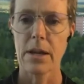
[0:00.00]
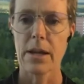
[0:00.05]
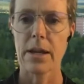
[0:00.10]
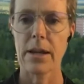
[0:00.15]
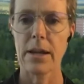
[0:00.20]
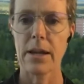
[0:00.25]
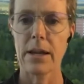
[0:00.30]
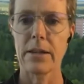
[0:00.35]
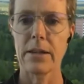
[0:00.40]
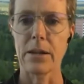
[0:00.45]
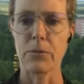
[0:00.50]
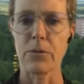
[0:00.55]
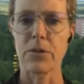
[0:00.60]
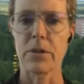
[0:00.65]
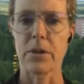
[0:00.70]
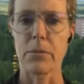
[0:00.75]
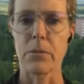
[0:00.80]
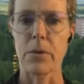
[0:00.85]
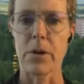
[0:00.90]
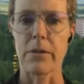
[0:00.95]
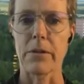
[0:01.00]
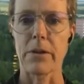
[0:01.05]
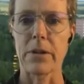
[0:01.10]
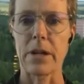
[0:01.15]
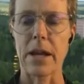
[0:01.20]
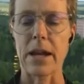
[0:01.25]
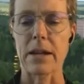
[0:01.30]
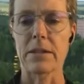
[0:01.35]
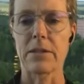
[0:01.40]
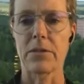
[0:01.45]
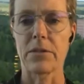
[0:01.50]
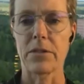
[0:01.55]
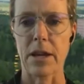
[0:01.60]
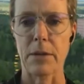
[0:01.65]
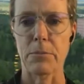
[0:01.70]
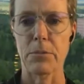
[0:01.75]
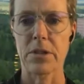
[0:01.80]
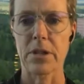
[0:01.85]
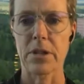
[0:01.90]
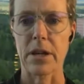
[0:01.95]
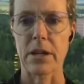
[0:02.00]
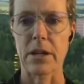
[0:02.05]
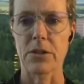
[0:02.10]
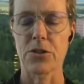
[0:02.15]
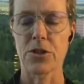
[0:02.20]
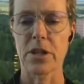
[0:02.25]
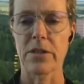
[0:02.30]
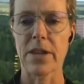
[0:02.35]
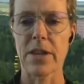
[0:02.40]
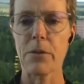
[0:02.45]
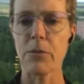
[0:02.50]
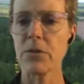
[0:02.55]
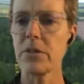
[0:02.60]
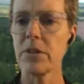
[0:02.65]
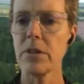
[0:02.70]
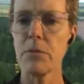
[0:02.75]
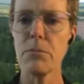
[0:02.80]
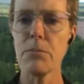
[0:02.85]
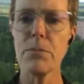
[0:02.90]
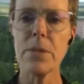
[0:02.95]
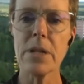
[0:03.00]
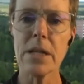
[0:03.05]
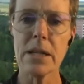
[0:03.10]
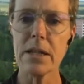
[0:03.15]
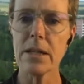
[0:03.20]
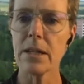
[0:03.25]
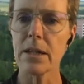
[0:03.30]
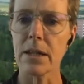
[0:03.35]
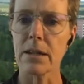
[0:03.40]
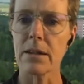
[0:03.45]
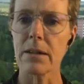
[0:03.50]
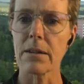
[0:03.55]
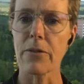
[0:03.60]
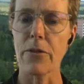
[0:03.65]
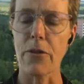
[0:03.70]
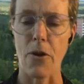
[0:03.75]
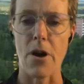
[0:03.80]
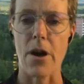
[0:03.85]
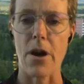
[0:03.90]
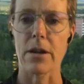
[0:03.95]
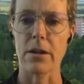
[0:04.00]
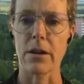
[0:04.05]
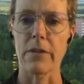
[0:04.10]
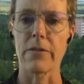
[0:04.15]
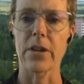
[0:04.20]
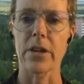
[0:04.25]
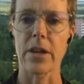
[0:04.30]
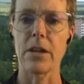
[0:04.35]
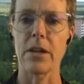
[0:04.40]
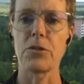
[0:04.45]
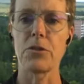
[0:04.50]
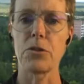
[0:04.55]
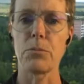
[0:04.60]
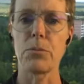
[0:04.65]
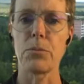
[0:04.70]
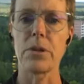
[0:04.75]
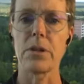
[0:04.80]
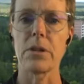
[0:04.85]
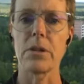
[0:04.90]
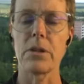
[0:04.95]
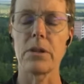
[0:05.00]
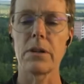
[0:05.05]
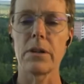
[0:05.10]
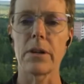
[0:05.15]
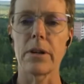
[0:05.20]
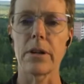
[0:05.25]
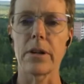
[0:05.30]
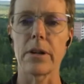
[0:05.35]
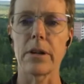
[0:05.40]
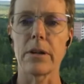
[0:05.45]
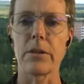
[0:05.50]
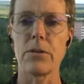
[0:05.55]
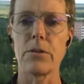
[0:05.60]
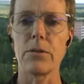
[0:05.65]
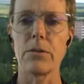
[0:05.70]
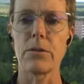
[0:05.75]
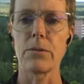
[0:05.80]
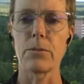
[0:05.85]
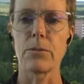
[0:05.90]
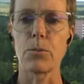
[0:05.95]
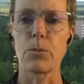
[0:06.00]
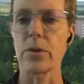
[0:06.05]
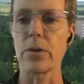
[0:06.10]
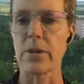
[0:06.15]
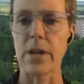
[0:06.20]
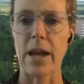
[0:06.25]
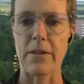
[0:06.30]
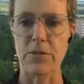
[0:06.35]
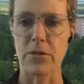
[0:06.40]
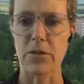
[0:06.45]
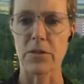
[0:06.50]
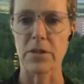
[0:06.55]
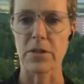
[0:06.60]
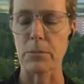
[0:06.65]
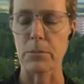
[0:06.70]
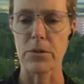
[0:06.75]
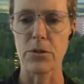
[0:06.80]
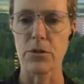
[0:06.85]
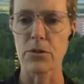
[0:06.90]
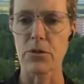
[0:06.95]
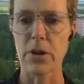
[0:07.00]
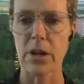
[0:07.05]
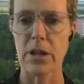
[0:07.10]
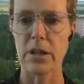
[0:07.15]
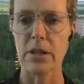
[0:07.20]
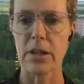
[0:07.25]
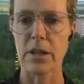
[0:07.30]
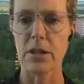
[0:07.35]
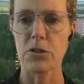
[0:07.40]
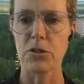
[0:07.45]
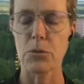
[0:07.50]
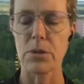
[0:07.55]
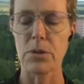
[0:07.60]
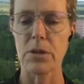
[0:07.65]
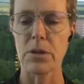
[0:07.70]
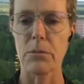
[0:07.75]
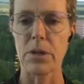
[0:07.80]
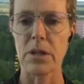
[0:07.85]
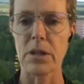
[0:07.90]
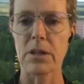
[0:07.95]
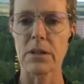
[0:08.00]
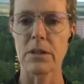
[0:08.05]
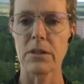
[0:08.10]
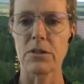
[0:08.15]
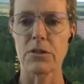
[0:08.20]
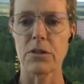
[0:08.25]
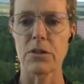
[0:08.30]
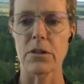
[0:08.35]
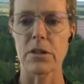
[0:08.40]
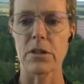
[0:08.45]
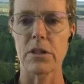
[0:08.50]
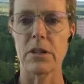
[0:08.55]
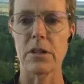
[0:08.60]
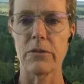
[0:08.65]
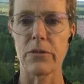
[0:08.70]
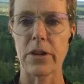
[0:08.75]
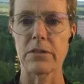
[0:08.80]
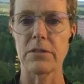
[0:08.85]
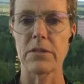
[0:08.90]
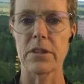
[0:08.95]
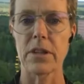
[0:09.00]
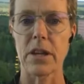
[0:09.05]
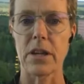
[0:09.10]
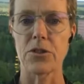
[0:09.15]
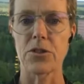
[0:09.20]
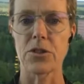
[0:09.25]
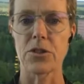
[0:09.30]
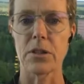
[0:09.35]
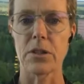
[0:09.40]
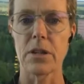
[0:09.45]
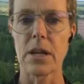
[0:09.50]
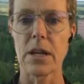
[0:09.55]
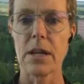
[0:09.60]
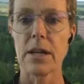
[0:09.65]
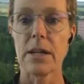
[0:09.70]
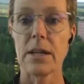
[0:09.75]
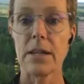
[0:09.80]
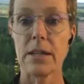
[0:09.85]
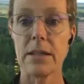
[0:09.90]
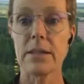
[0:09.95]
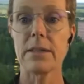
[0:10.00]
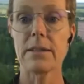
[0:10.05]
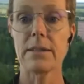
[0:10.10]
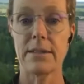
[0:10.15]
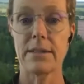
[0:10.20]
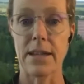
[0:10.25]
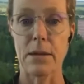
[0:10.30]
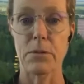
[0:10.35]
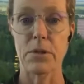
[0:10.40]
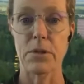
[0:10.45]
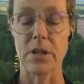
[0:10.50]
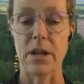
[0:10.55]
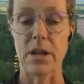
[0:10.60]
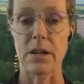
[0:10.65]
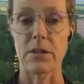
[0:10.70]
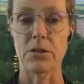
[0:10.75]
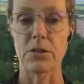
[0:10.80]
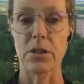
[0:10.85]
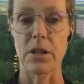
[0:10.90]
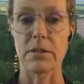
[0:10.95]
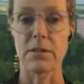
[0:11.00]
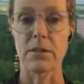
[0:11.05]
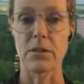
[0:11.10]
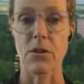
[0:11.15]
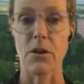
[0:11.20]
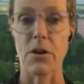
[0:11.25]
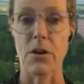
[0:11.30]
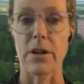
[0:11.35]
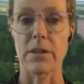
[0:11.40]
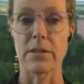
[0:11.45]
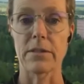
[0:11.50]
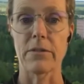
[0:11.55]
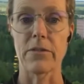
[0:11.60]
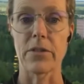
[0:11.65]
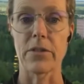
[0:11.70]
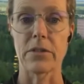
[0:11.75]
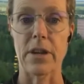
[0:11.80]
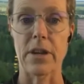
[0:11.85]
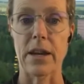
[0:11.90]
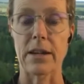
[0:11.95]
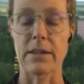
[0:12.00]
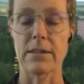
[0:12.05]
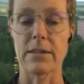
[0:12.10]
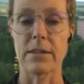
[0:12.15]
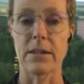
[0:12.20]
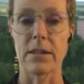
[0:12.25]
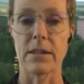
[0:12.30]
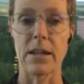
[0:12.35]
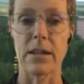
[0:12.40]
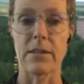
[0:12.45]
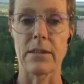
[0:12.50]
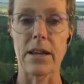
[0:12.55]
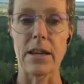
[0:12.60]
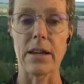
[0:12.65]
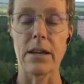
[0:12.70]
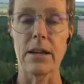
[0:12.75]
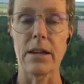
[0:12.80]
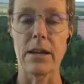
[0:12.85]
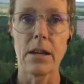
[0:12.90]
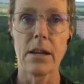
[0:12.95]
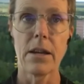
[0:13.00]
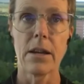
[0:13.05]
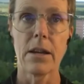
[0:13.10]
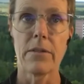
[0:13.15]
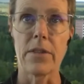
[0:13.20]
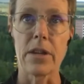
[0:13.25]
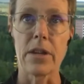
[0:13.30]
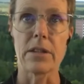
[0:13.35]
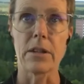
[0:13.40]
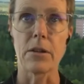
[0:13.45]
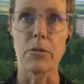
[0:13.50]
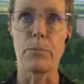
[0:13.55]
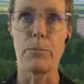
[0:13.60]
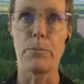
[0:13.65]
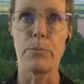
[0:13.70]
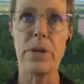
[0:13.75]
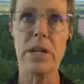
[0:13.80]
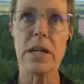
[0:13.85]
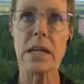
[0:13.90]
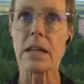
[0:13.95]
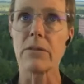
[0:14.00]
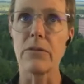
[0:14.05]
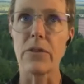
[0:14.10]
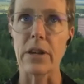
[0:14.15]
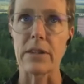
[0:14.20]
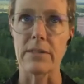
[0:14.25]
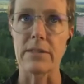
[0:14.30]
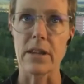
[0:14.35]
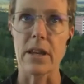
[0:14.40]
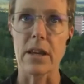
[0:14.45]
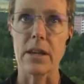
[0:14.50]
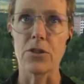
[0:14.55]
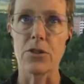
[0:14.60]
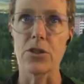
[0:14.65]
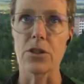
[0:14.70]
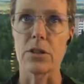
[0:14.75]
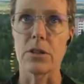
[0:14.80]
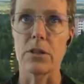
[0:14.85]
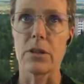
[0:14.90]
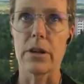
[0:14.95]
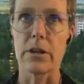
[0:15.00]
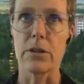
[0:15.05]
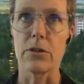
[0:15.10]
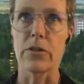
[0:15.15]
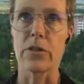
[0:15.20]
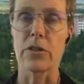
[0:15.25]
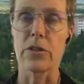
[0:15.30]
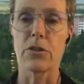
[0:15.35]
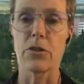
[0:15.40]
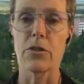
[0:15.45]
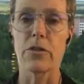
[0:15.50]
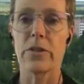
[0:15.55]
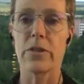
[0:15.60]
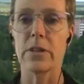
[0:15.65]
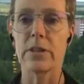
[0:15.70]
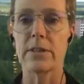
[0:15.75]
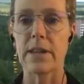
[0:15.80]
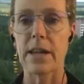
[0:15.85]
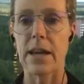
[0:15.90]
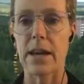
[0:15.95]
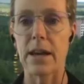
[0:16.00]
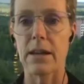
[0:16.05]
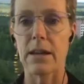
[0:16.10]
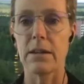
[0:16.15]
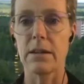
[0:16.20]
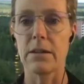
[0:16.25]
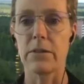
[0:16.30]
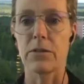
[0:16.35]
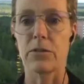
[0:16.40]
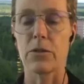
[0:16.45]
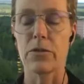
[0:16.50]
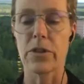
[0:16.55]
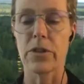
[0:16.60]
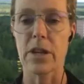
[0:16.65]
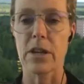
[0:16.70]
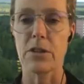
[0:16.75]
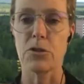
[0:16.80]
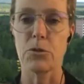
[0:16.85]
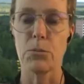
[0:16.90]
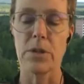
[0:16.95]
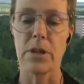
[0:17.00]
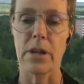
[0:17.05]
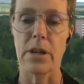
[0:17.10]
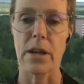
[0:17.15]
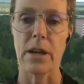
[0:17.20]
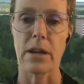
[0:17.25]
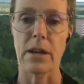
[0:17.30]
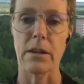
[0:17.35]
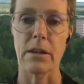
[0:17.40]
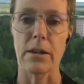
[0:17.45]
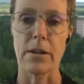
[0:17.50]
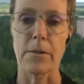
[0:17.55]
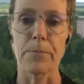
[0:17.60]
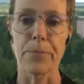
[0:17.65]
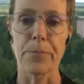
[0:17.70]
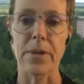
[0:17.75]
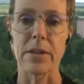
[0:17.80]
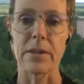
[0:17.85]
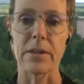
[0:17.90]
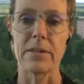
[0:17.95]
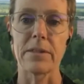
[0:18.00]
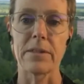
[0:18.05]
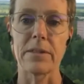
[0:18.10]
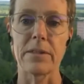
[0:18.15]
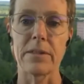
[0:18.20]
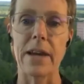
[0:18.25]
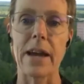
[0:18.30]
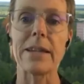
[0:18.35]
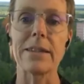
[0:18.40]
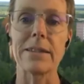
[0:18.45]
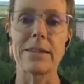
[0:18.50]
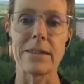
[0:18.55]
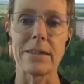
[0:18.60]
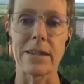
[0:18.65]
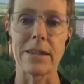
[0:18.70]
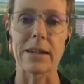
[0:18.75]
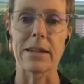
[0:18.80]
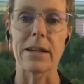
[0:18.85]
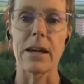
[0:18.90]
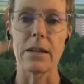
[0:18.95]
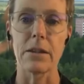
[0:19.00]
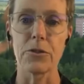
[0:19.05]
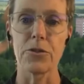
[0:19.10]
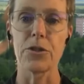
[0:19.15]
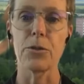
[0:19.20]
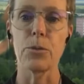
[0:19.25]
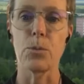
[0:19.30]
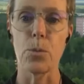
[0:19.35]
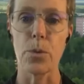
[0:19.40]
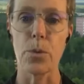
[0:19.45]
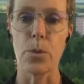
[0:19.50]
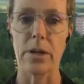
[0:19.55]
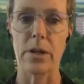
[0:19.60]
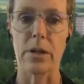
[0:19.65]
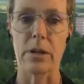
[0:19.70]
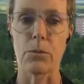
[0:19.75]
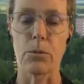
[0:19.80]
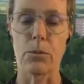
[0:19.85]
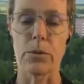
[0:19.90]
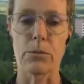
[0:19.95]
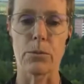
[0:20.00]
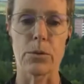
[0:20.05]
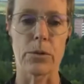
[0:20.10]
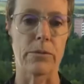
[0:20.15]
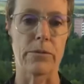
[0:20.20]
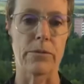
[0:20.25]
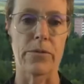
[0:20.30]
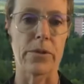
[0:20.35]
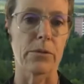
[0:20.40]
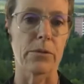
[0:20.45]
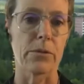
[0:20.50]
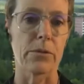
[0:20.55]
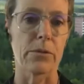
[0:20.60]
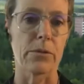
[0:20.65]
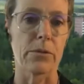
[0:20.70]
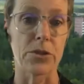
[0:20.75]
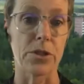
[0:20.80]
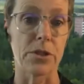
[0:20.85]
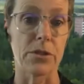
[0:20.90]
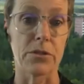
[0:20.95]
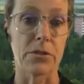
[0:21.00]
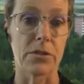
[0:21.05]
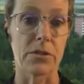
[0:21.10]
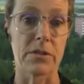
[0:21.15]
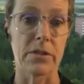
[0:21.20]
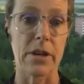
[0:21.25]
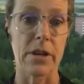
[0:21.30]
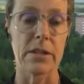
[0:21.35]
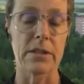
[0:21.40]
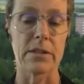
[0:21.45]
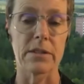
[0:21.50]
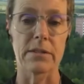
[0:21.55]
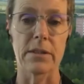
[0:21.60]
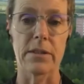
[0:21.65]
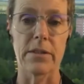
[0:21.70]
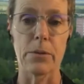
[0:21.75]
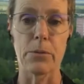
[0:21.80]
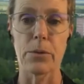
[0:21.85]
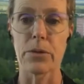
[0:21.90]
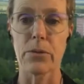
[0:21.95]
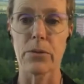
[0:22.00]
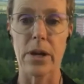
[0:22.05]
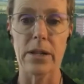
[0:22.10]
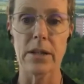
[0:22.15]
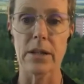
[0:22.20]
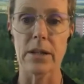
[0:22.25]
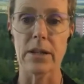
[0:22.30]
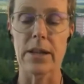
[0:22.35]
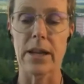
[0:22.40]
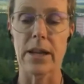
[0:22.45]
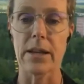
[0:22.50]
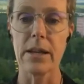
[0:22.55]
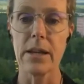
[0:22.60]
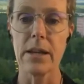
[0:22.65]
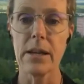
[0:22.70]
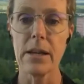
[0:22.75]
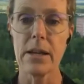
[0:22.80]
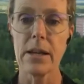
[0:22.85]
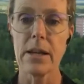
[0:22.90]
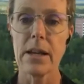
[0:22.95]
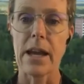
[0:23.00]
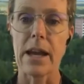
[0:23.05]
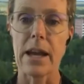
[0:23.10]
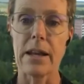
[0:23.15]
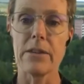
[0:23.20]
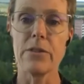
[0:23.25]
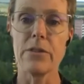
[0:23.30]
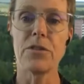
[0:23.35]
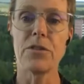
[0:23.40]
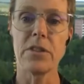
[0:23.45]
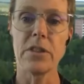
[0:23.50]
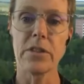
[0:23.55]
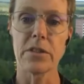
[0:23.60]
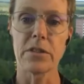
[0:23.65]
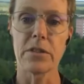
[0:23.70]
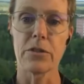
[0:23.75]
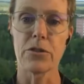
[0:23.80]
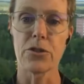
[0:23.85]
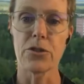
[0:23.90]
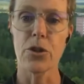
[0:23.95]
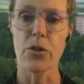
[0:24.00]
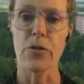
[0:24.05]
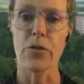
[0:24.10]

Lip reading: And that was an act of sabotage. And that was the immediate thought of the KGB after this happened. Ukrainian KGB immediately started an investigation into sabotage as the cause of this accident. And they did a big investigation. You know, the Soviet KGB had a science and technology wing filled with engineers and scientists. And they went right in, and you see this in the show.